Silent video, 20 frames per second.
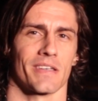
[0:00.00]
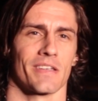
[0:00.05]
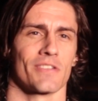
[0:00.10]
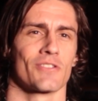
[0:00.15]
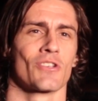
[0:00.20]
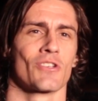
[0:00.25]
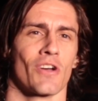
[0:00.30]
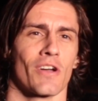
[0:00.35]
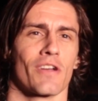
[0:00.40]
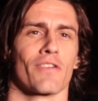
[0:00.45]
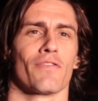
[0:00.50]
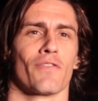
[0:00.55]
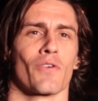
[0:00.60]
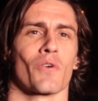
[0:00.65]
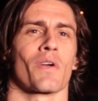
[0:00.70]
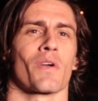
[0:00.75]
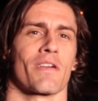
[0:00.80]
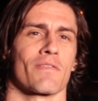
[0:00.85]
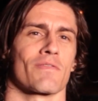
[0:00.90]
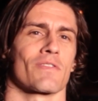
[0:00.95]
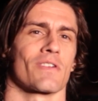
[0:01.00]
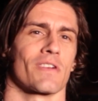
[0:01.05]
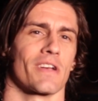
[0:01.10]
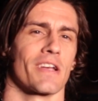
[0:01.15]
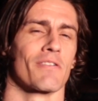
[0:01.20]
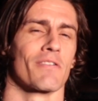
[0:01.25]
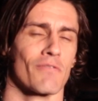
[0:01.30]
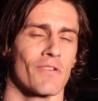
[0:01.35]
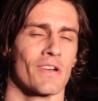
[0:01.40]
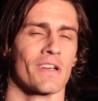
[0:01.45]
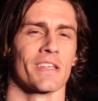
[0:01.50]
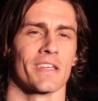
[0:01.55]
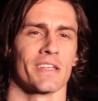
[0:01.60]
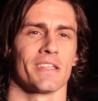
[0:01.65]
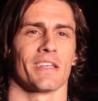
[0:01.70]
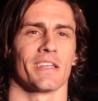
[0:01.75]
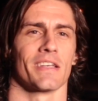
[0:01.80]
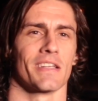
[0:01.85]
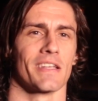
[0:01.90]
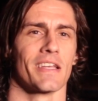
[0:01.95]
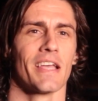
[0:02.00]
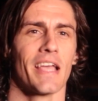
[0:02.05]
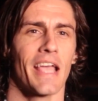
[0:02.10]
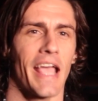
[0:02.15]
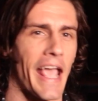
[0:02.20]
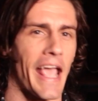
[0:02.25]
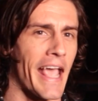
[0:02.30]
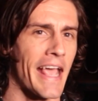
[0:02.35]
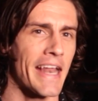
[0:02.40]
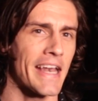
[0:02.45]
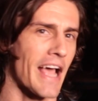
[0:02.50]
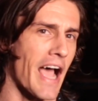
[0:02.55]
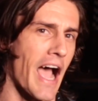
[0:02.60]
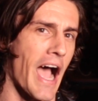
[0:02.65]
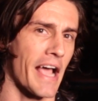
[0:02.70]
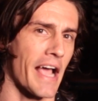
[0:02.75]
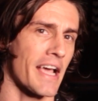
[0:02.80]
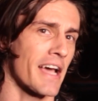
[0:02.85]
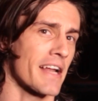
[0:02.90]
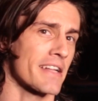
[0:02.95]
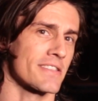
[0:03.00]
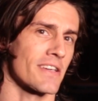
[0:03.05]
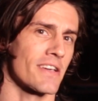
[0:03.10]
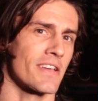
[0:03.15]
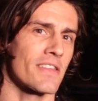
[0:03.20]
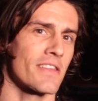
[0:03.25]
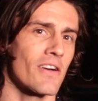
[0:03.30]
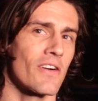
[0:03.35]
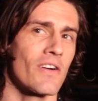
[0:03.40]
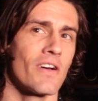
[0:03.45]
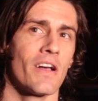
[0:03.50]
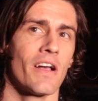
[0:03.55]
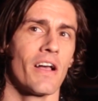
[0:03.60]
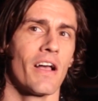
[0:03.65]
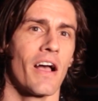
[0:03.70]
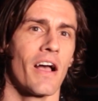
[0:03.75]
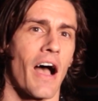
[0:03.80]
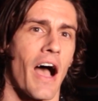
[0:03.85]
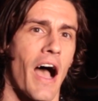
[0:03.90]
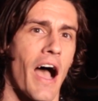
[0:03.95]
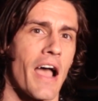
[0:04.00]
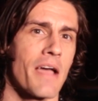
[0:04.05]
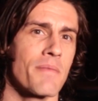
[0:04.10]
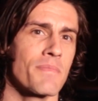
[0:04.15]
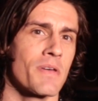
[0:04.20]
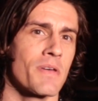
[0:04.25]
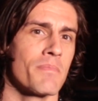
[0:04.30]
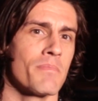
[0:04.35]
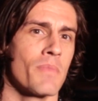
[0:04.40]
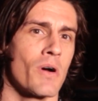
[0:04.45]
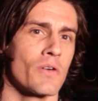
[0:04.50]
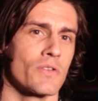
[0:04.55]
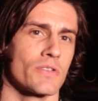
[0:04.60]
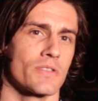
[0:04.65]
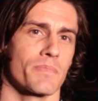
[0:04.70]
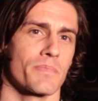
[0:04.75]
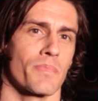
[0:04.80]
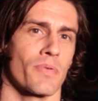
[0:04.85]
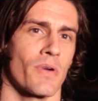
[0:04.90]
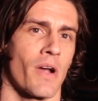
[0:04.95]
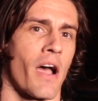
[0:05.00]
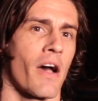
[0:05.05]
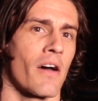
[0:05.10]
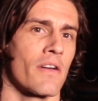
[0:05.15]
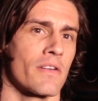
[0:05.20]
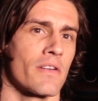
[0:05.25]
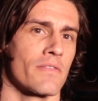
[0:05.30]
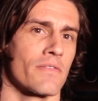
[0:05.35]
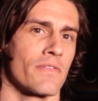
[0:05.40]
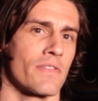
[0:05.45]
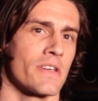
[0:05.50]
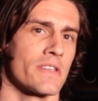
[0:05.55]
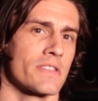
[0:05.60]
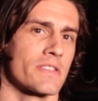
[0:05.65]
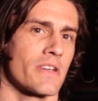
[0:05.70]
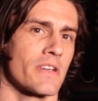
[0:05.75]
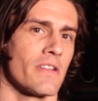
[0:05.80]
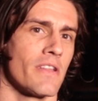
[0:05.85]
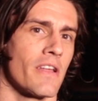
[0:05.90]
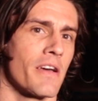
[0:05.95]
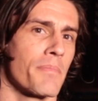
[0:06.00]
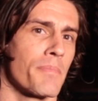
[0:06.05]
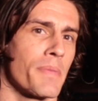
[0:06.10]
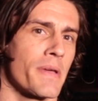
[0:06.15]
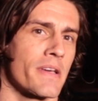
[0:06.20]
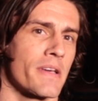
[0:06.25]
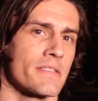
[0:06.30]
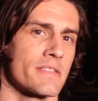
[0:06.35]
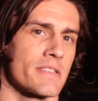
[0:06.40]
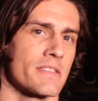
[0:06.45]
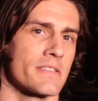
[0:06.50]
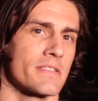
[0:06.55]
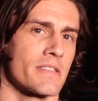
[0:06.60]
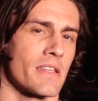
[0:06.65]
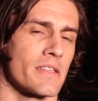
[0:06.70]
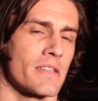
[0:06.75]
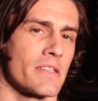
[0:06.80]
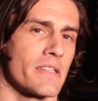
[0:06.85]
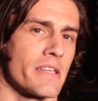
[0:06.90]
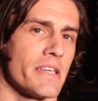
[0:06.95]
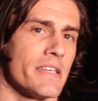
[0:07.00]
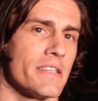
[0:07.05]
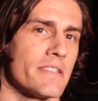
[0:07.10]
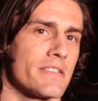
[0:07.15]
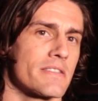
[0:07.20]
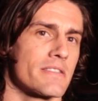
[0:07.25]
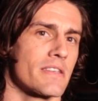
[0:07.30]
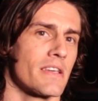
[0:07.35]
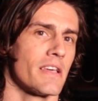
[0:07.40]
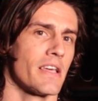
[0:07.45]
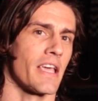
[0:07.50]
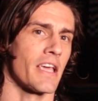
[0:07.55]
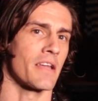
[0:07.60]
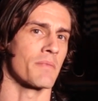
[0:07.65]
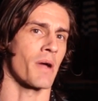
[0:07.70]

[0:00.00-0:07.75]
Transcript: took forever. It really did. And I got to tell you though, I'm the most proud of this clip because it's the least in